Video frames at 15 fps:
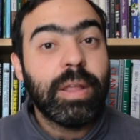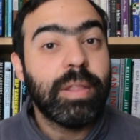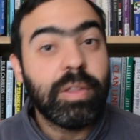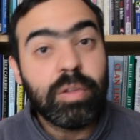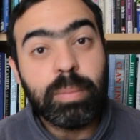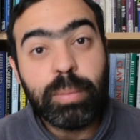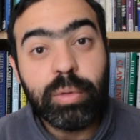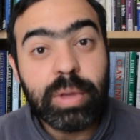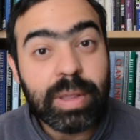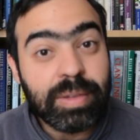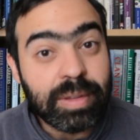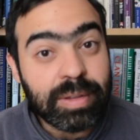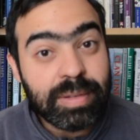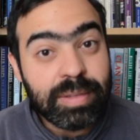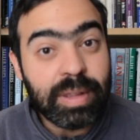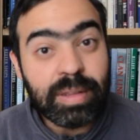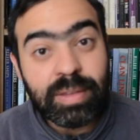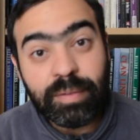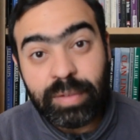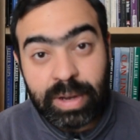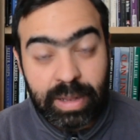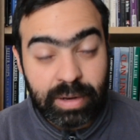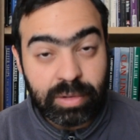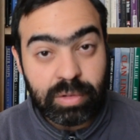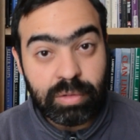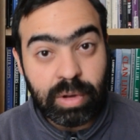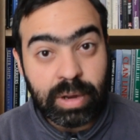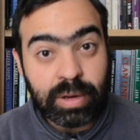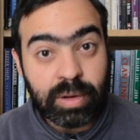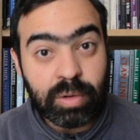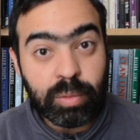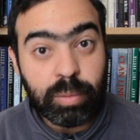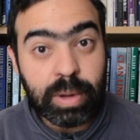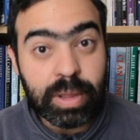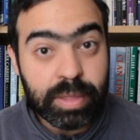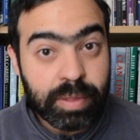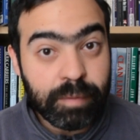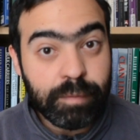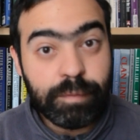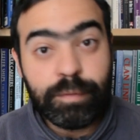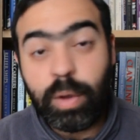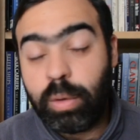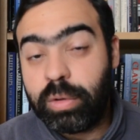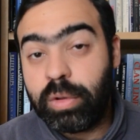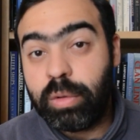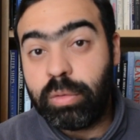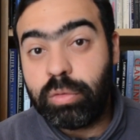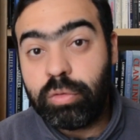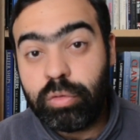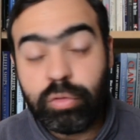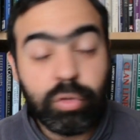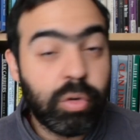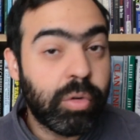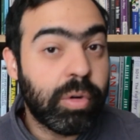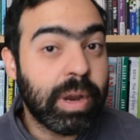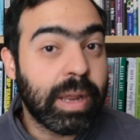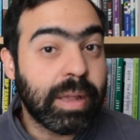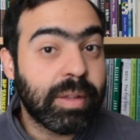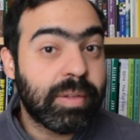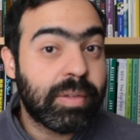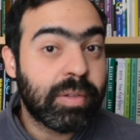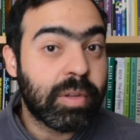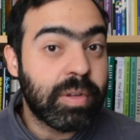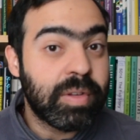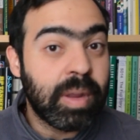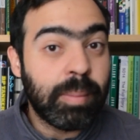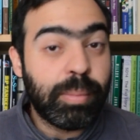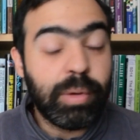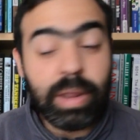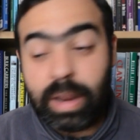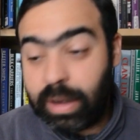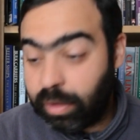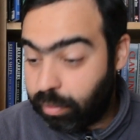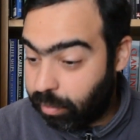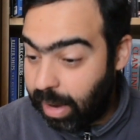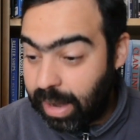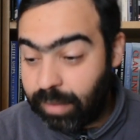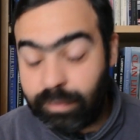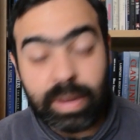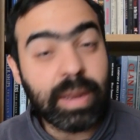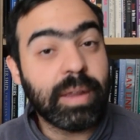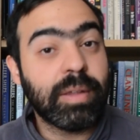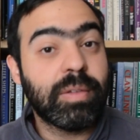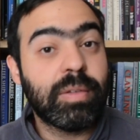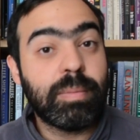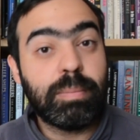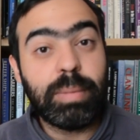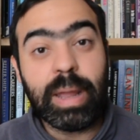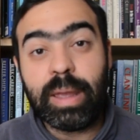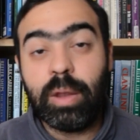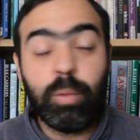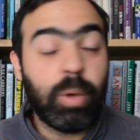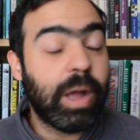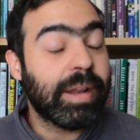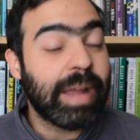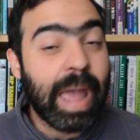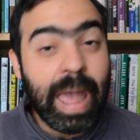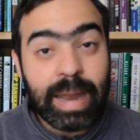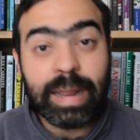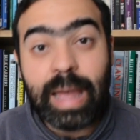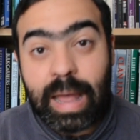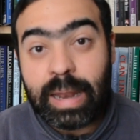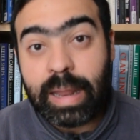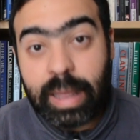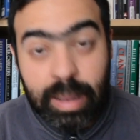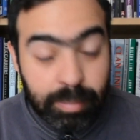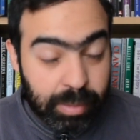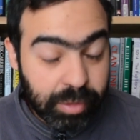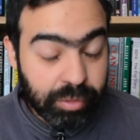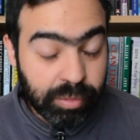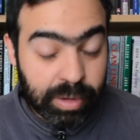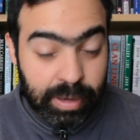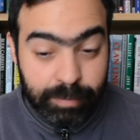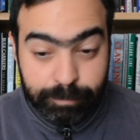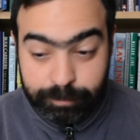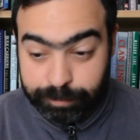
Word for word: this book is extensively illustrated with photos, drawings, contemporary engravings, black and white, and colour imagery